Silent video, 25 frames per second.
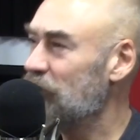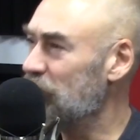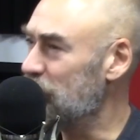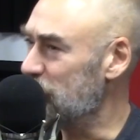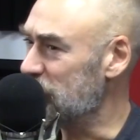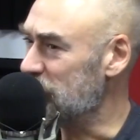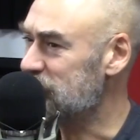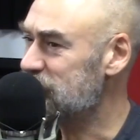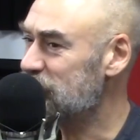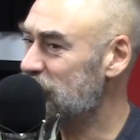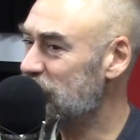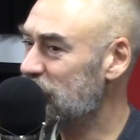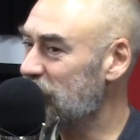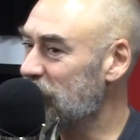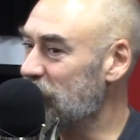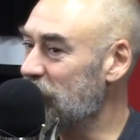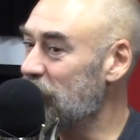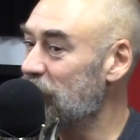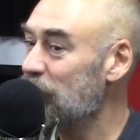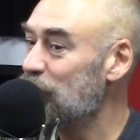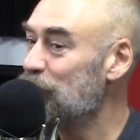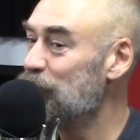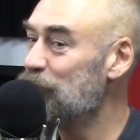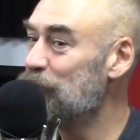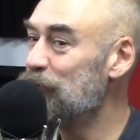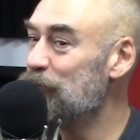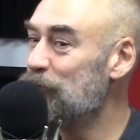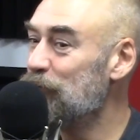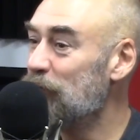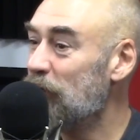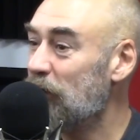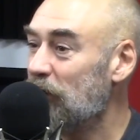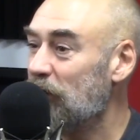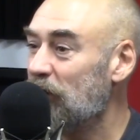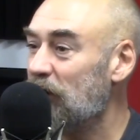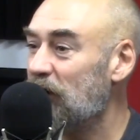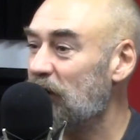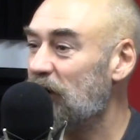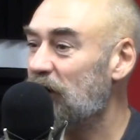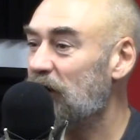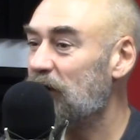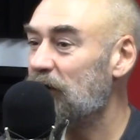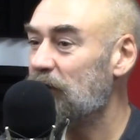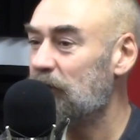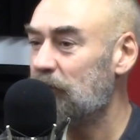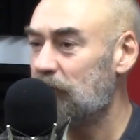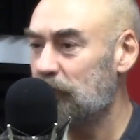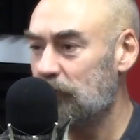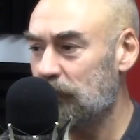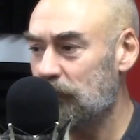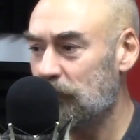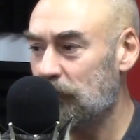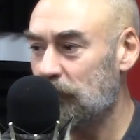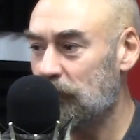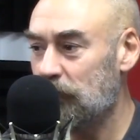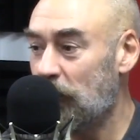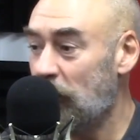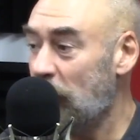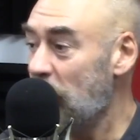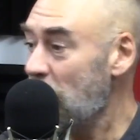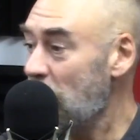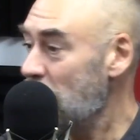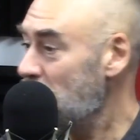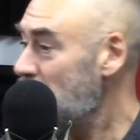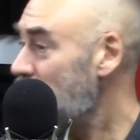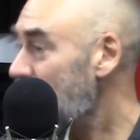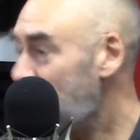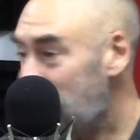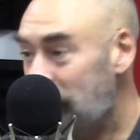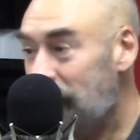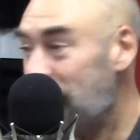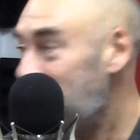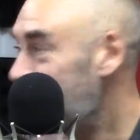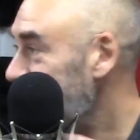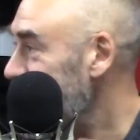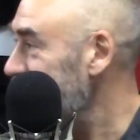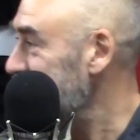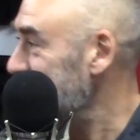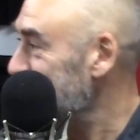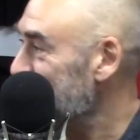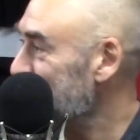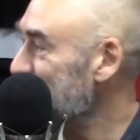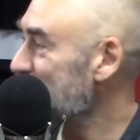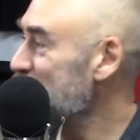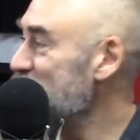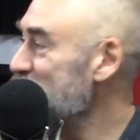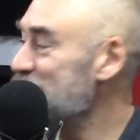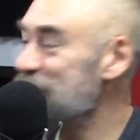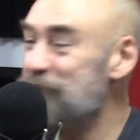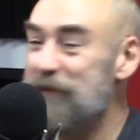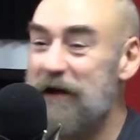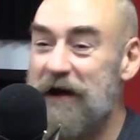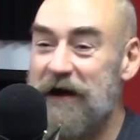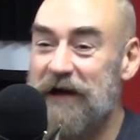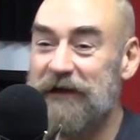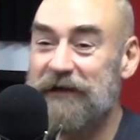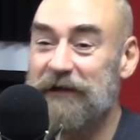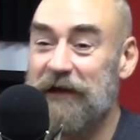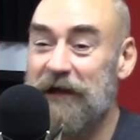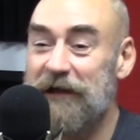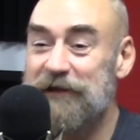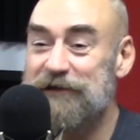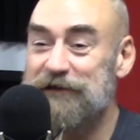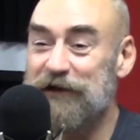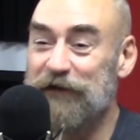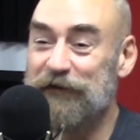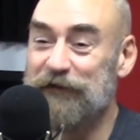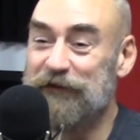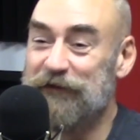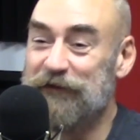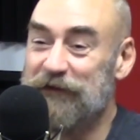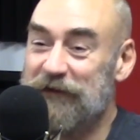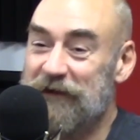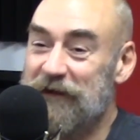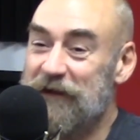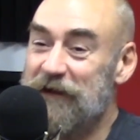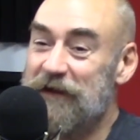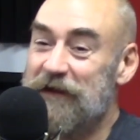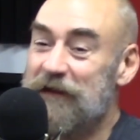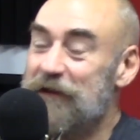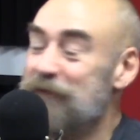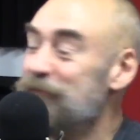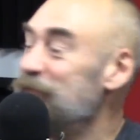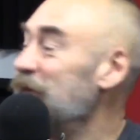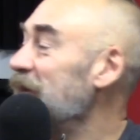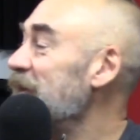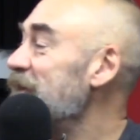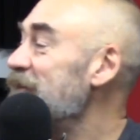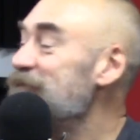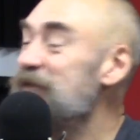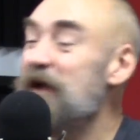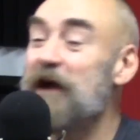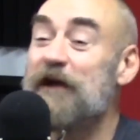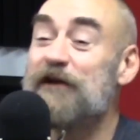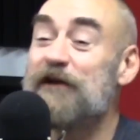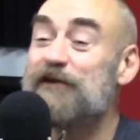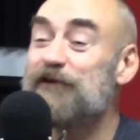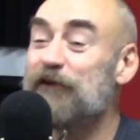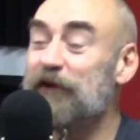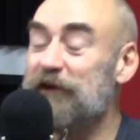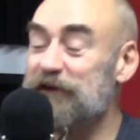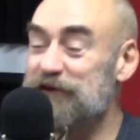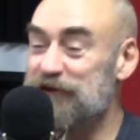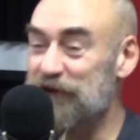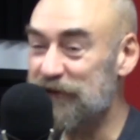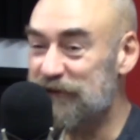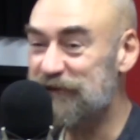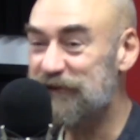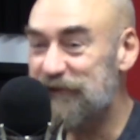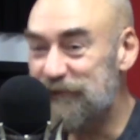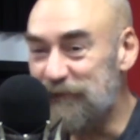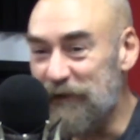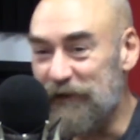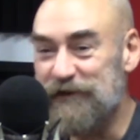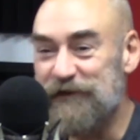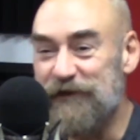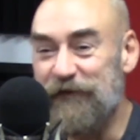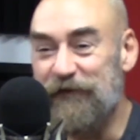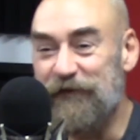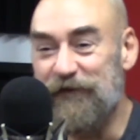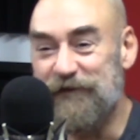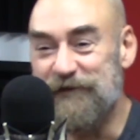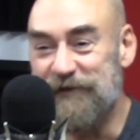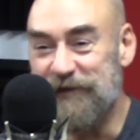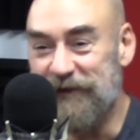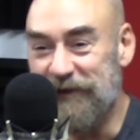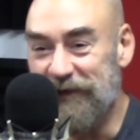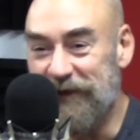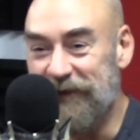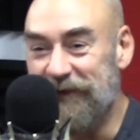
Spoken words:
let's go again. Ooh, and then the mad let off. Believe me, I enjoyed it just as much as if I'd seen it.